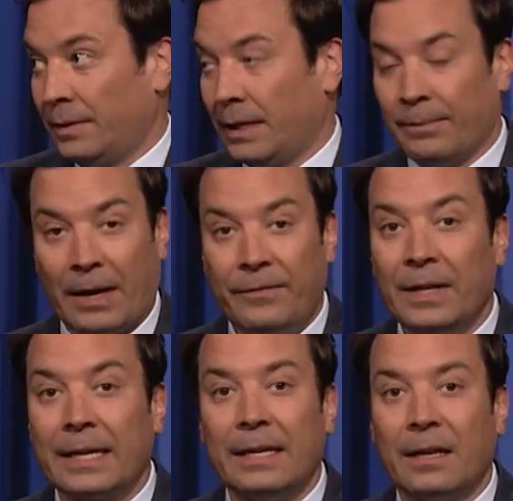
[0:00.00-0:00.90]
Yeah, I
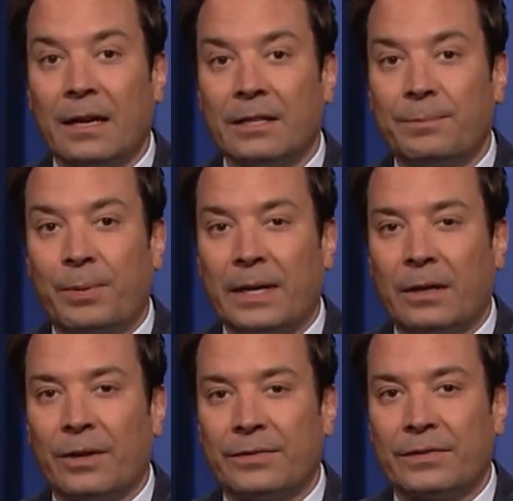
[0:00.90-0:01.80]
feel like Elon is pretty
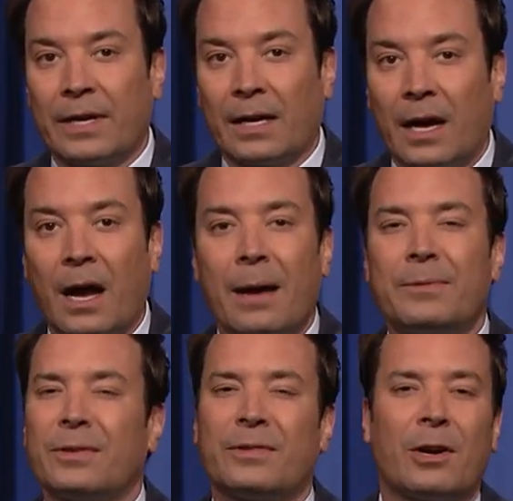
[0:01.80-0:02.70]
close to saying, uh, I'm
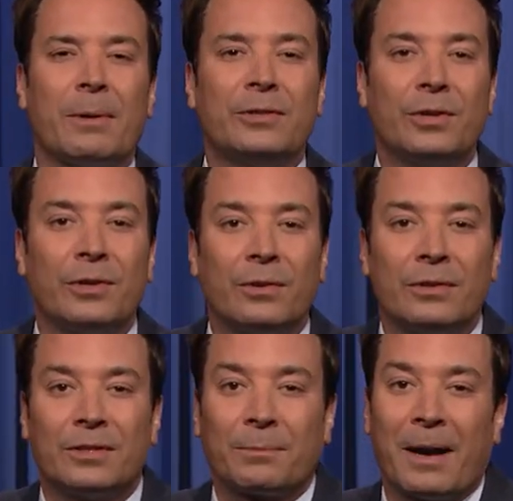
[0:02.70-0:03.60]
so sorry, my two year
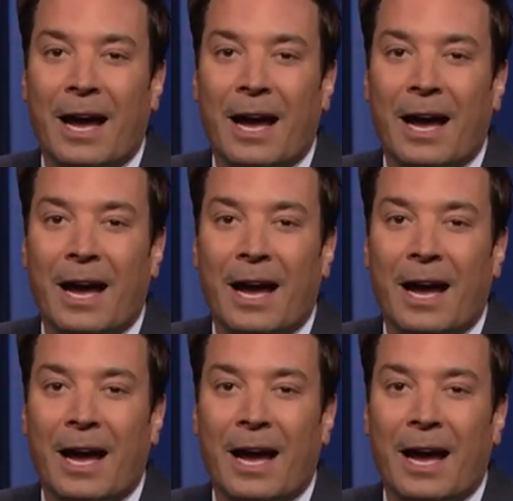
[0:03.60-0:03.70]
old took my